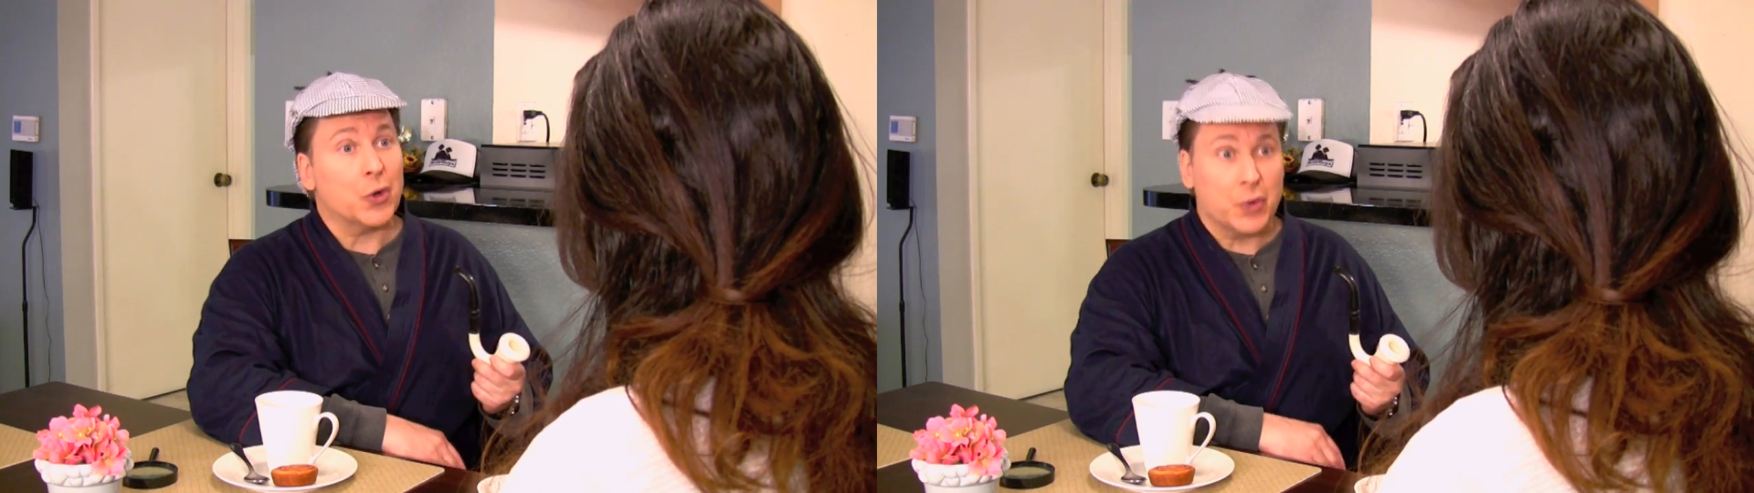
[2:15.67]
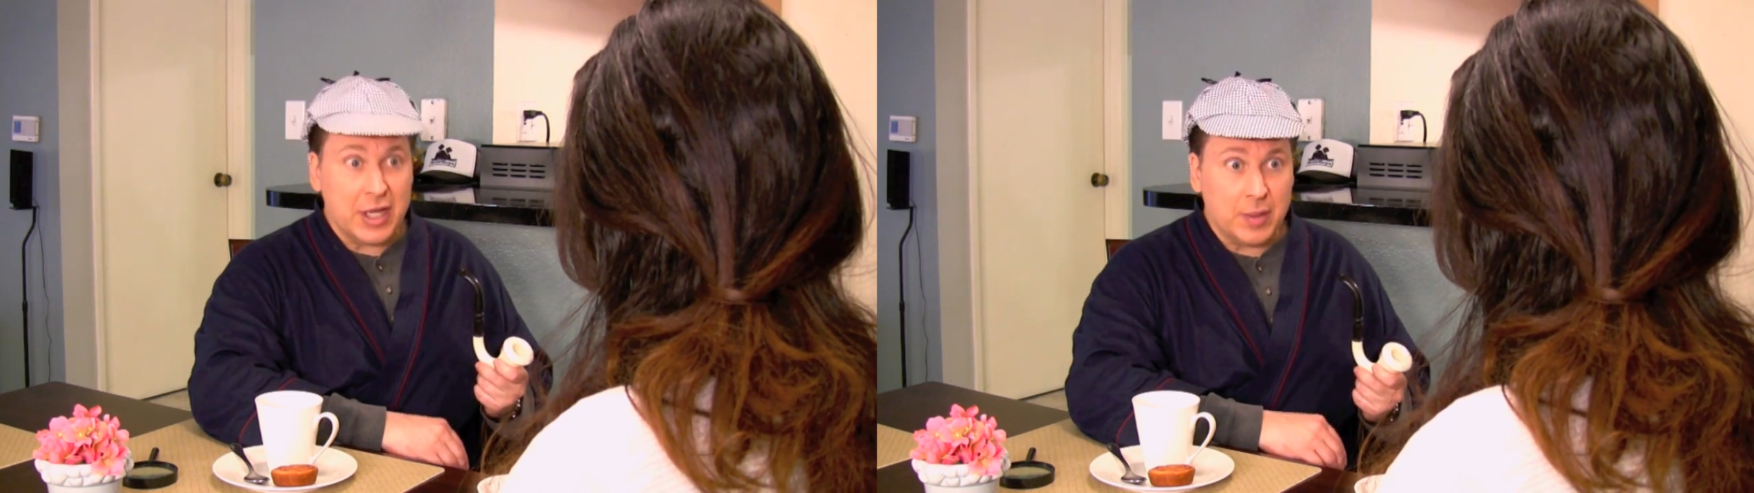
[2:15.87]

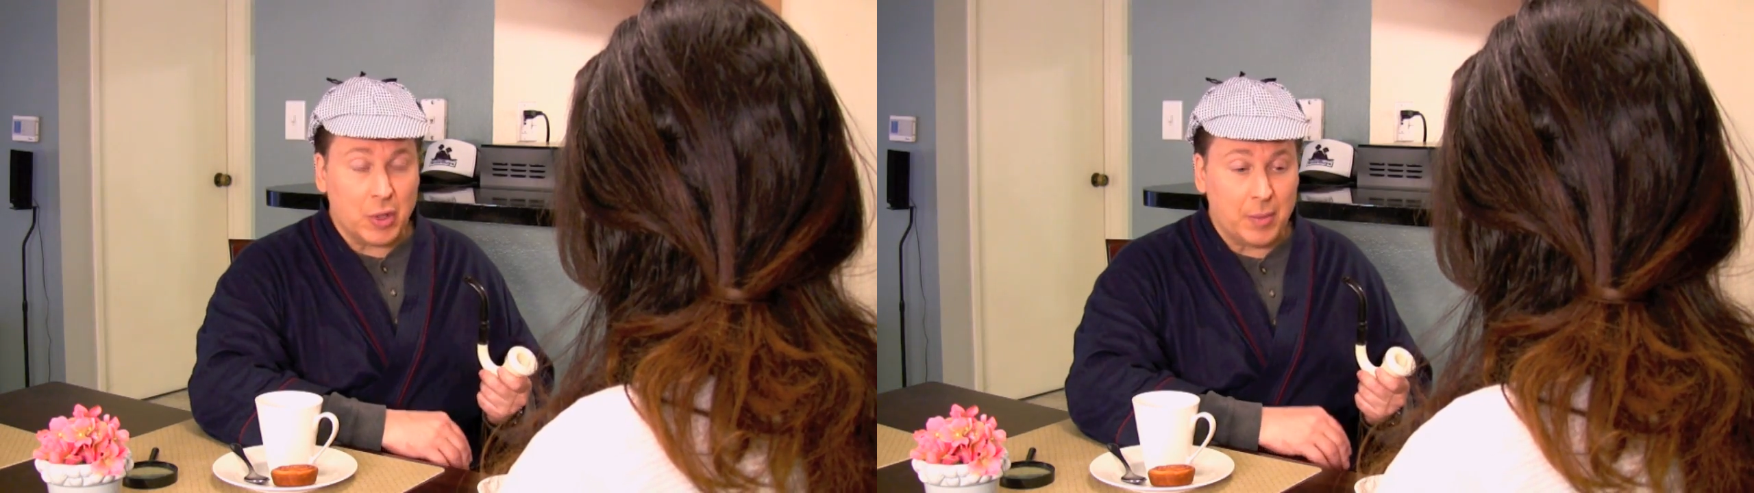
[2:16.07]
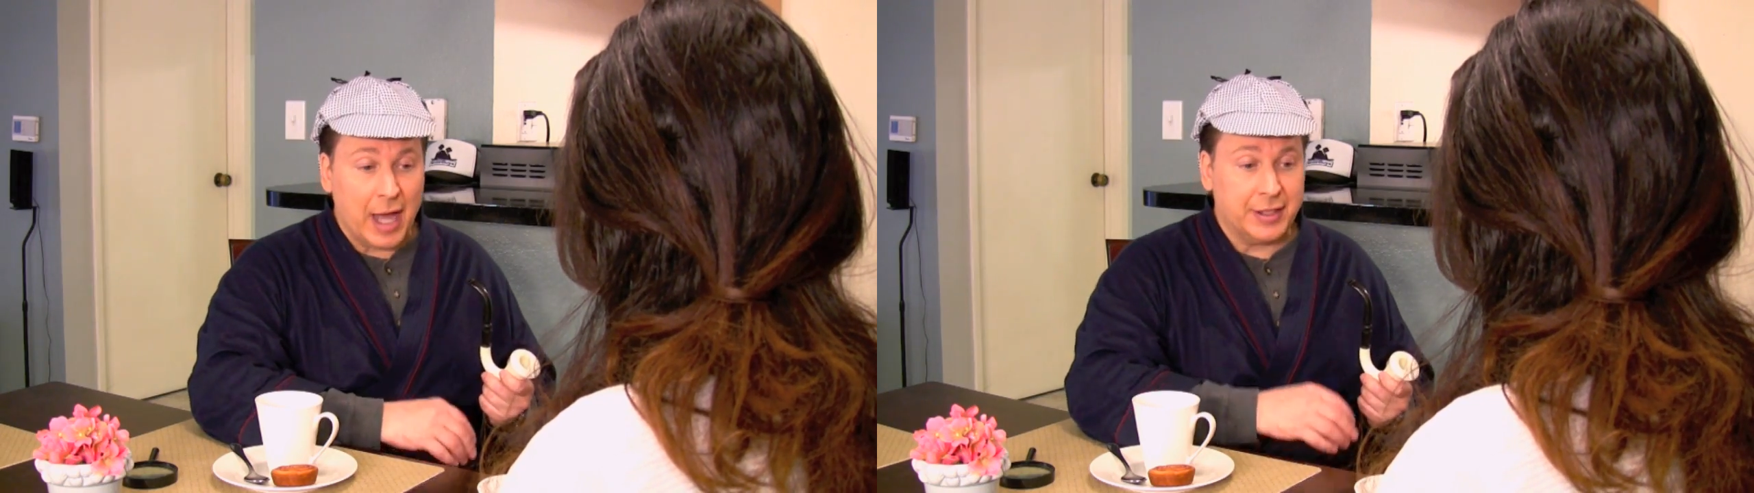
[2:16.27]

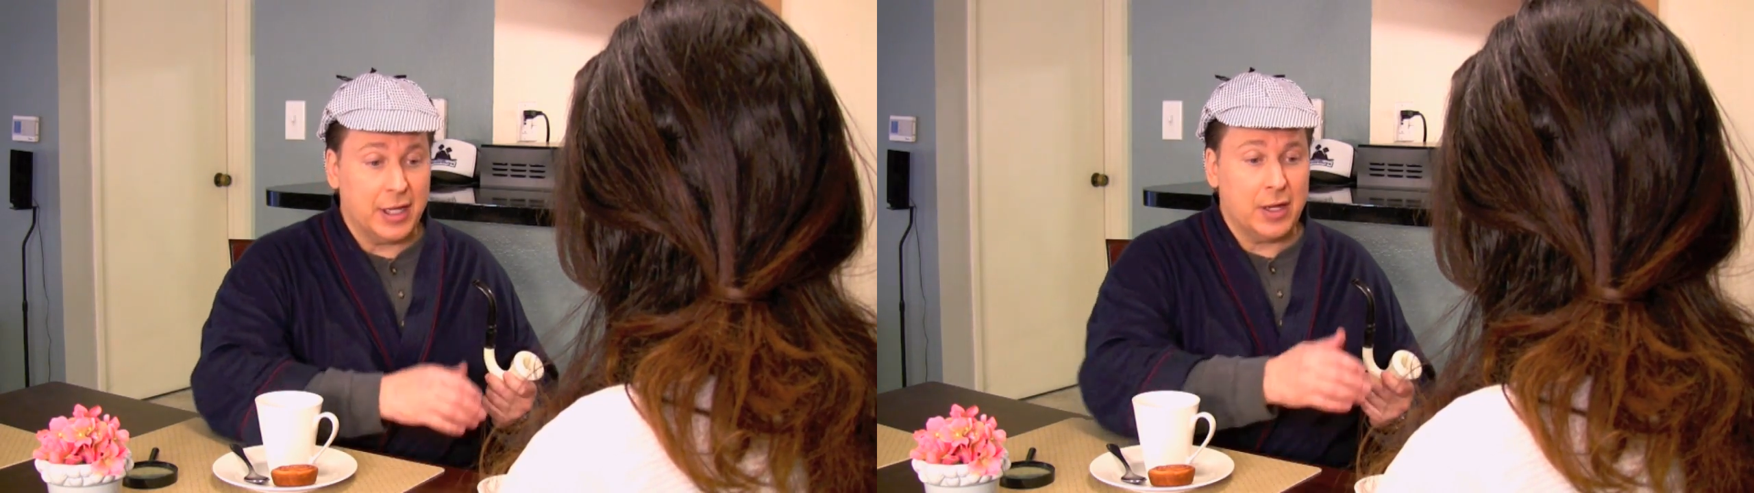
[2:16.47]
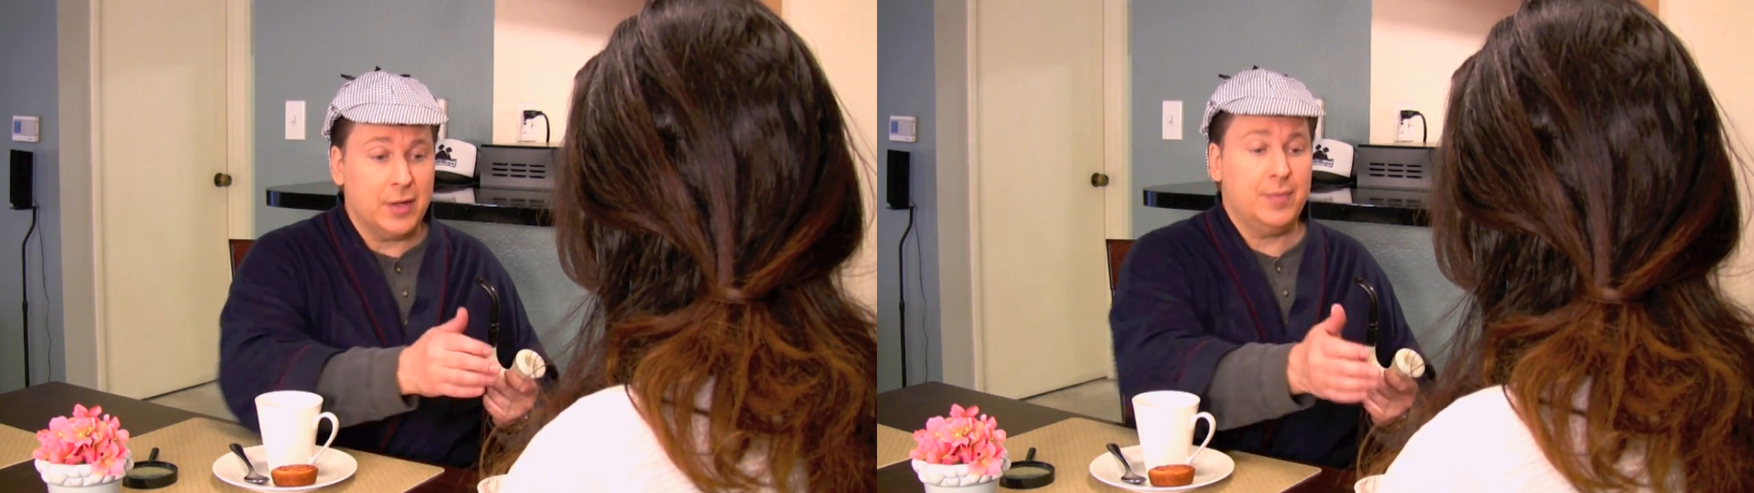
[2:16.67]
agreeable, my
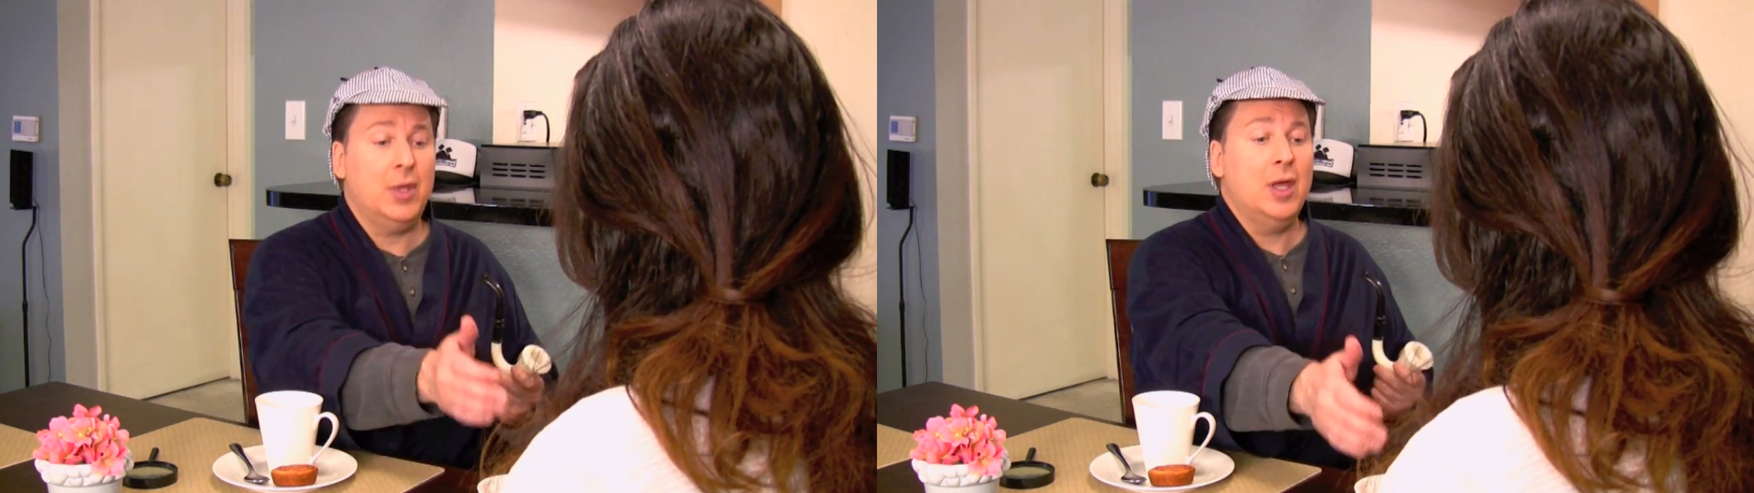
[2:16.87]
dear,